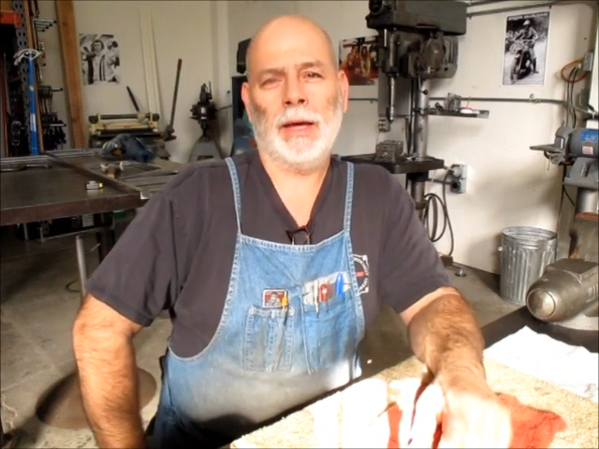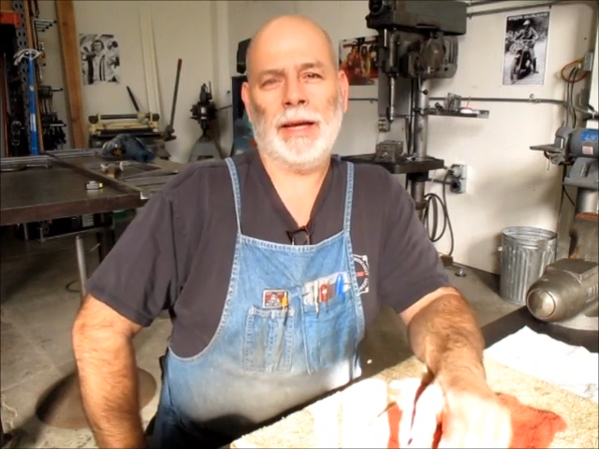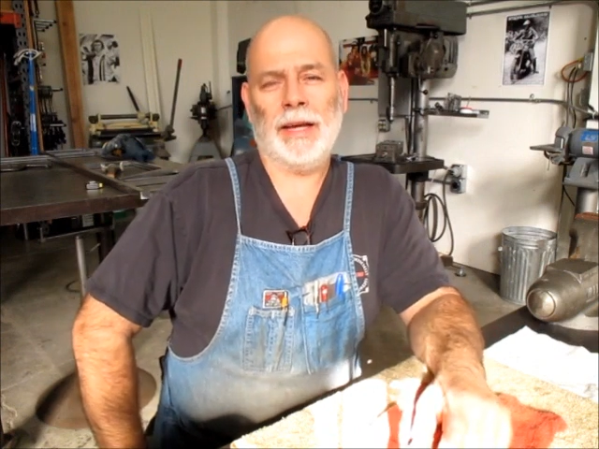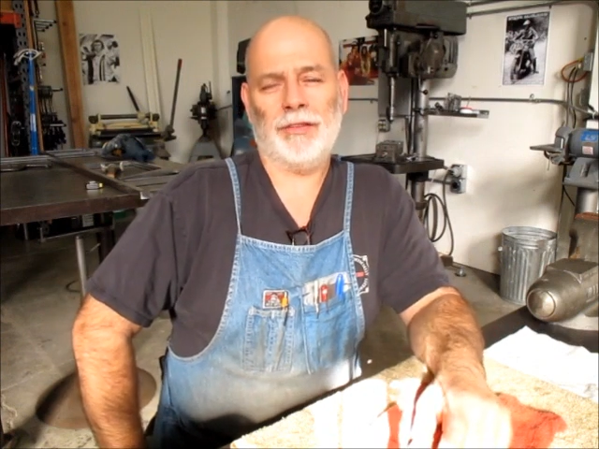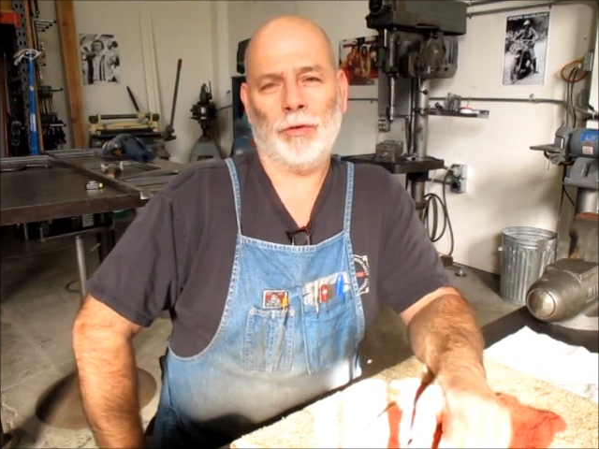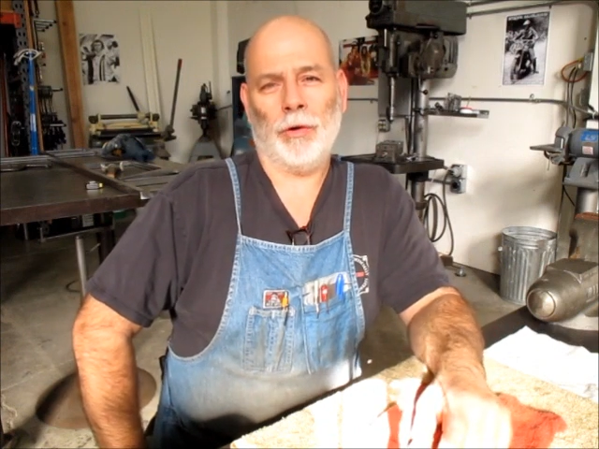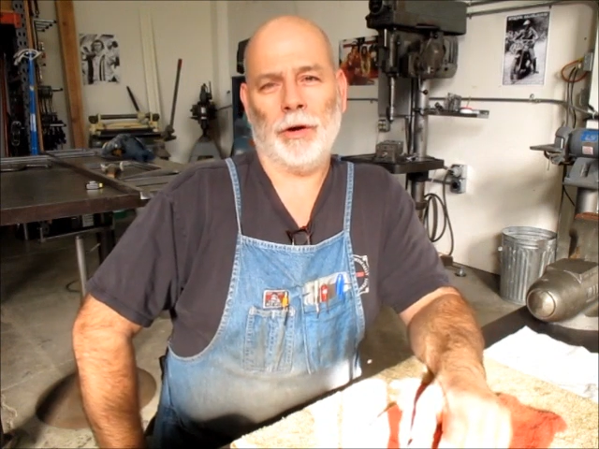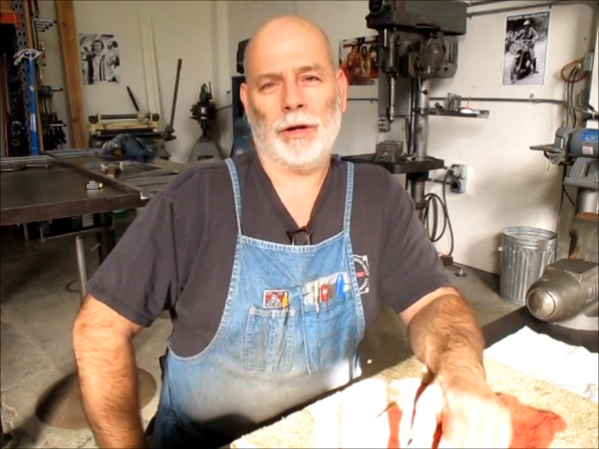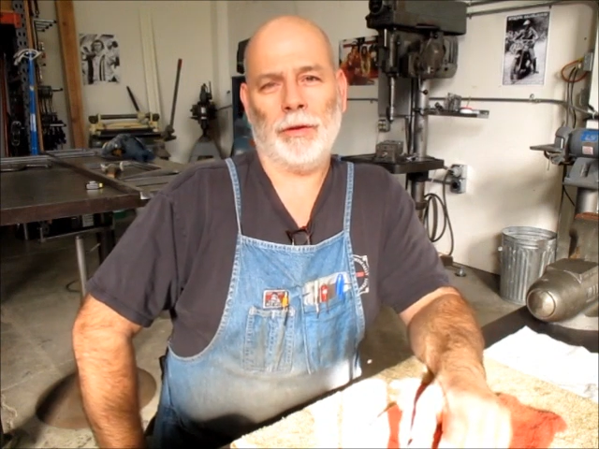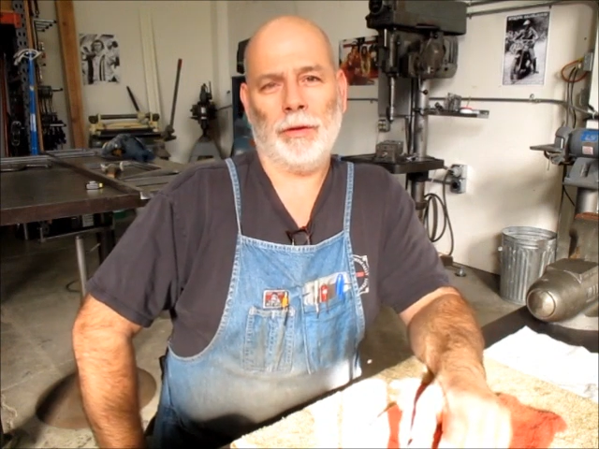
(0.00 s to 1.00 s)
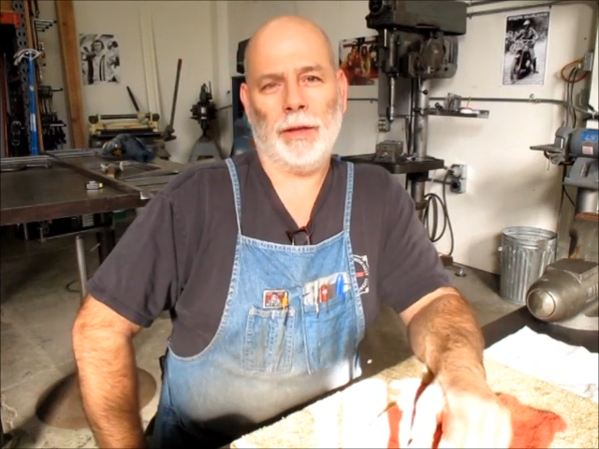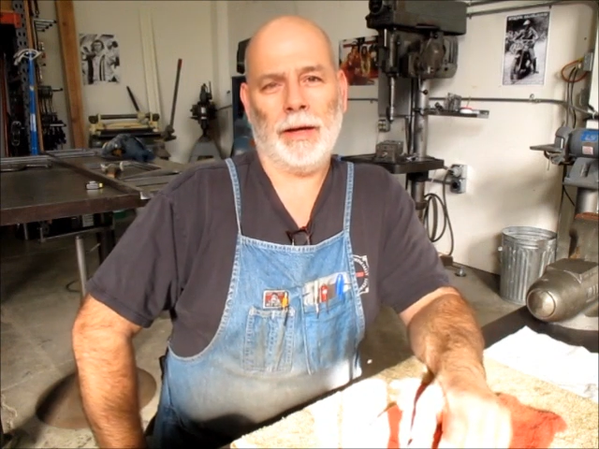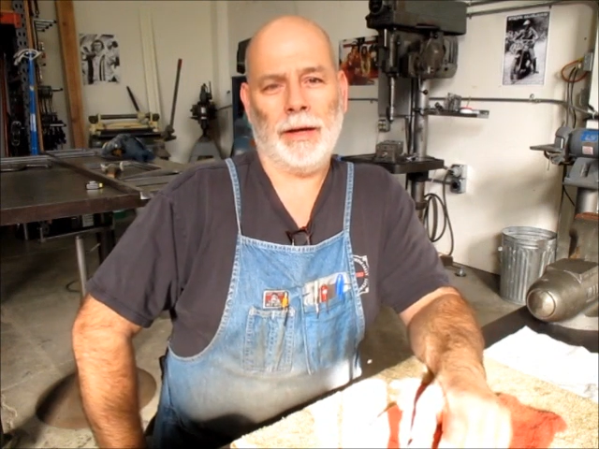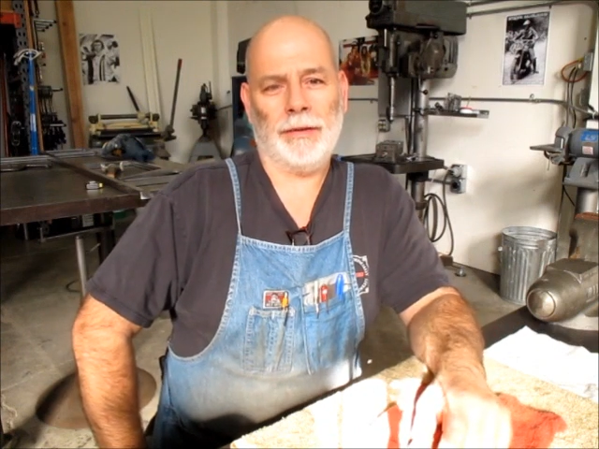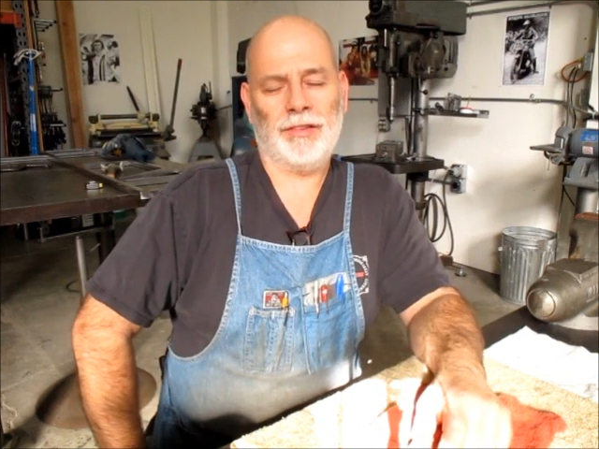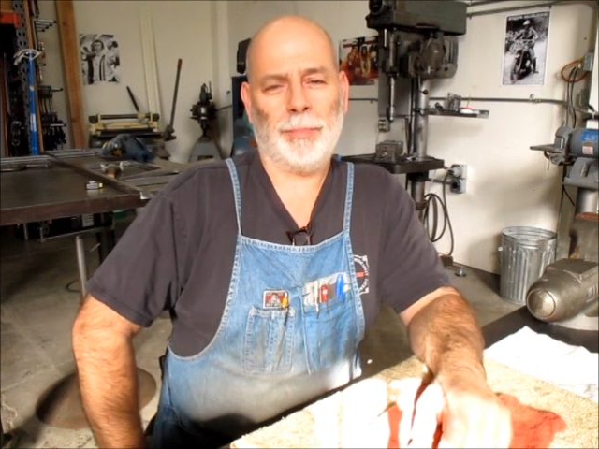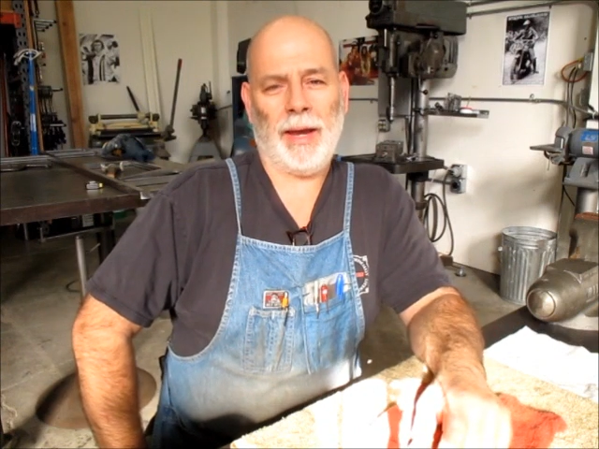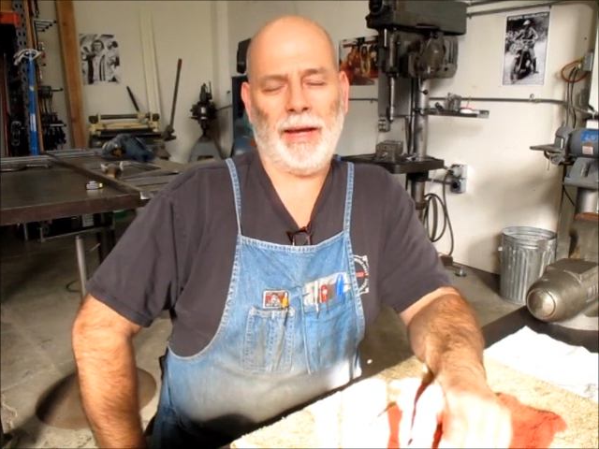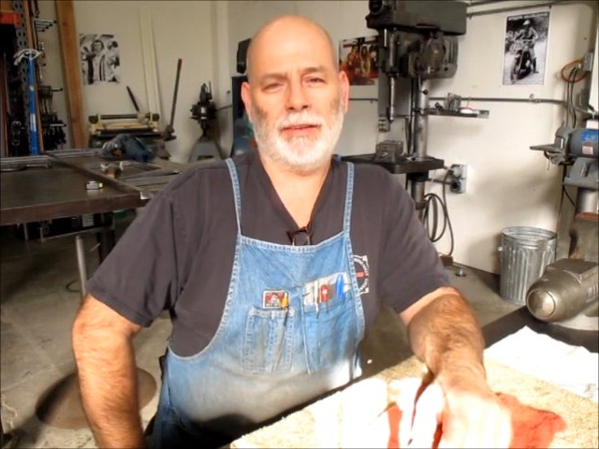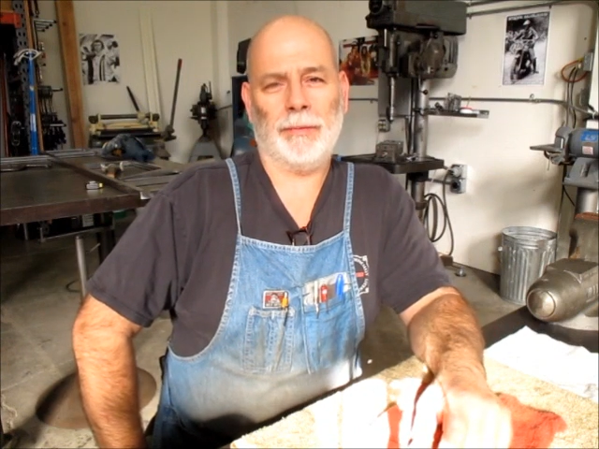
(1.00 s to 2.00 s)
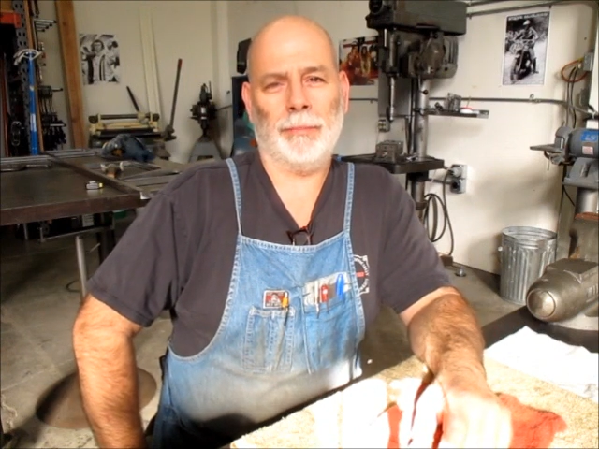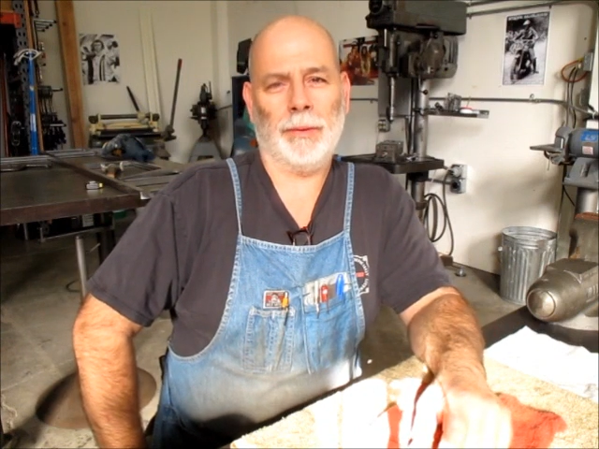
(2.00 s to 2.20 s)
I guess Oracle uh, spanked him uh,